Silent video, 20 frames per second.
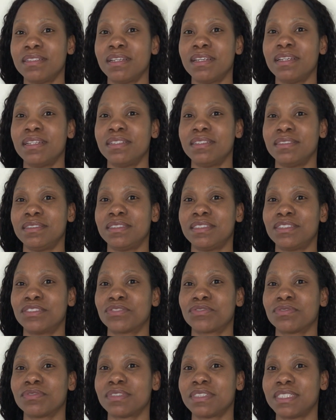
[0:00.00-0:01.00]
and this
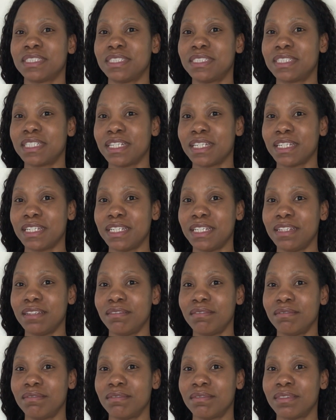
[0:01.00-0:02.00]

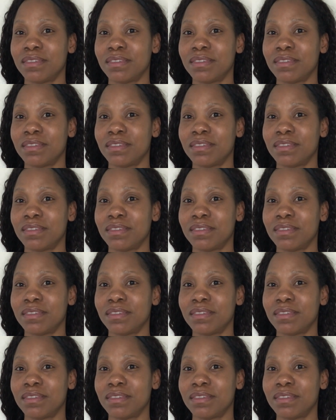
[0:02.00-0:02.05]
detailing,